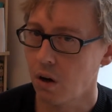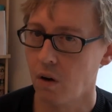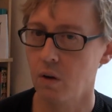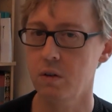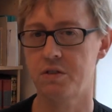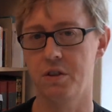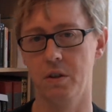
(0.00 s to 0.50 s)

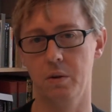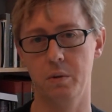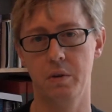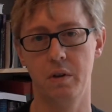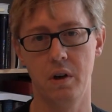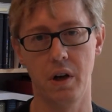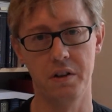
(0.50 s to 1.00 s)
Also,
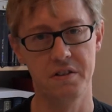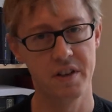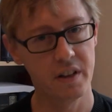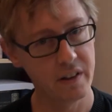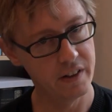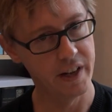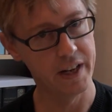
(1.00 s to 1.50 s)

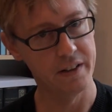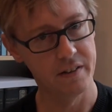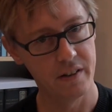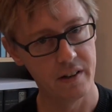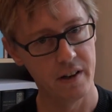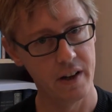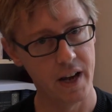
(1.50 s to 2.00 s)
until the late
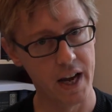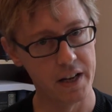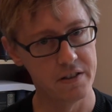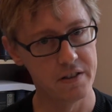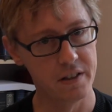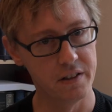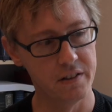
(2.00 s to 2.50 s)

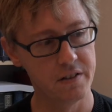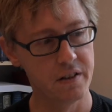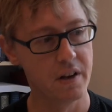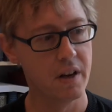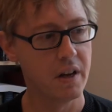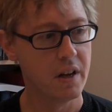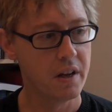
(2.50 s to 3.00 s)
80s,
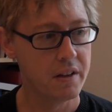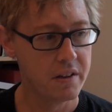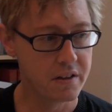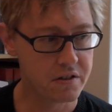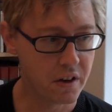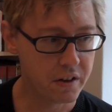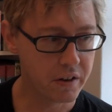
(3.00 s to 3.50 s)

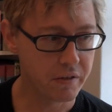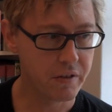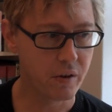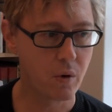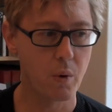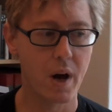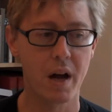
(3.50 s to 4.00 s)
the study of the
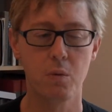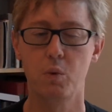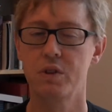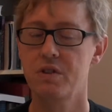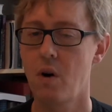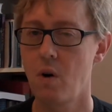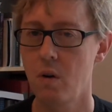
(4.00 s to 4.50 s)
Quran
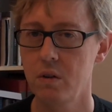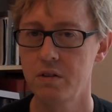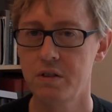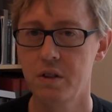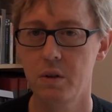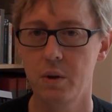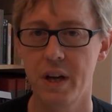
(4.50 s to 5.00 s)
was
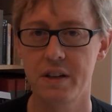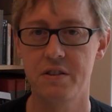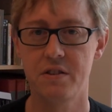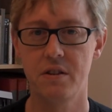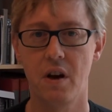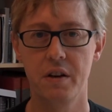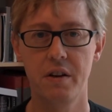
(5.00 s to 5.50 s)
also a
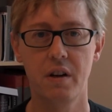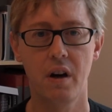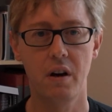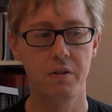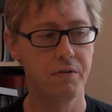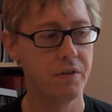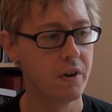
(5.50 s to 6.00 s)
study
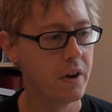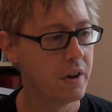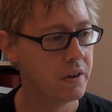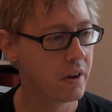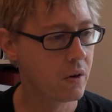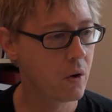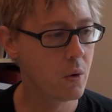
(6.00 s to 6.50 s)
of
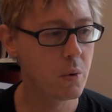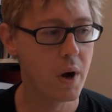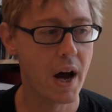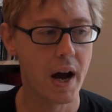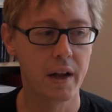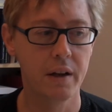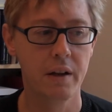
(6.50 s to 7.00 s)
the
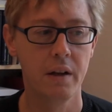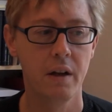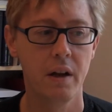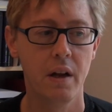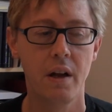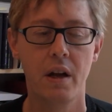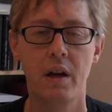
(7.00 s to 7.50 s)
Quran,
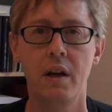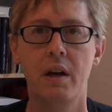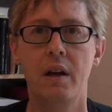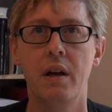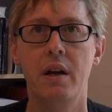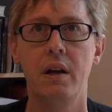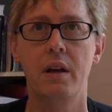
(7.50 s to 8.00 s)

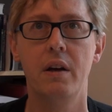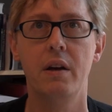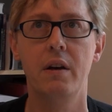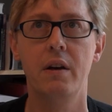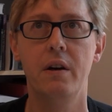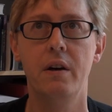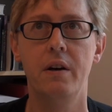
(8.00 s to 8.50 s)

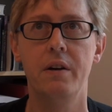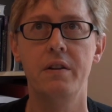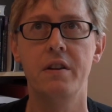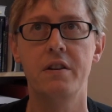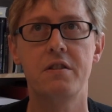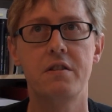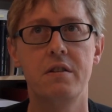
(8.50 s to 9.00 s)

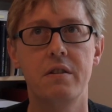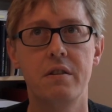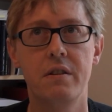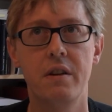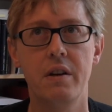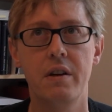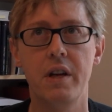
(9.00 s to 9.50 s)

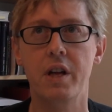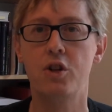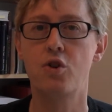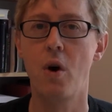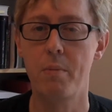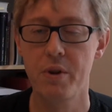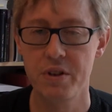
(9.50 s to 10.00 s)
the
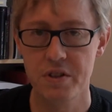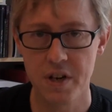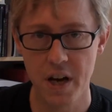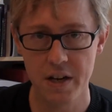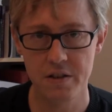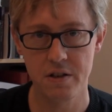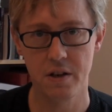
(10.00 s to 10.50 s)

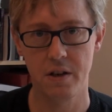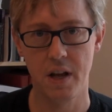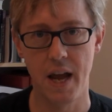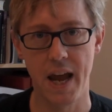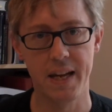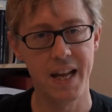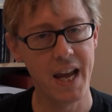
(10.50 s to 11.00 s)
interpretation
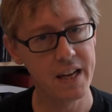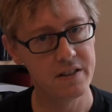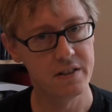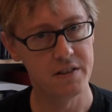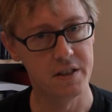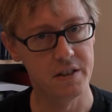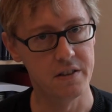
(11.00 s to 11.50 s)
and
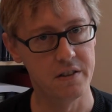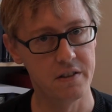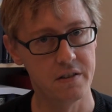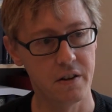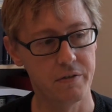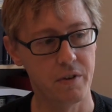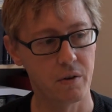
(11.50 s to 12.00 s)

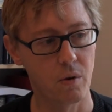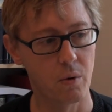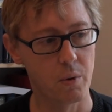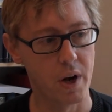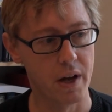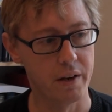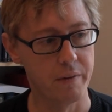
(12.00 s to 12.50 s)
exegesis of the
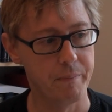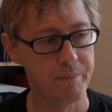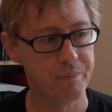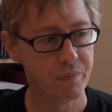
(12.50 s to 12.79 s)
Quran.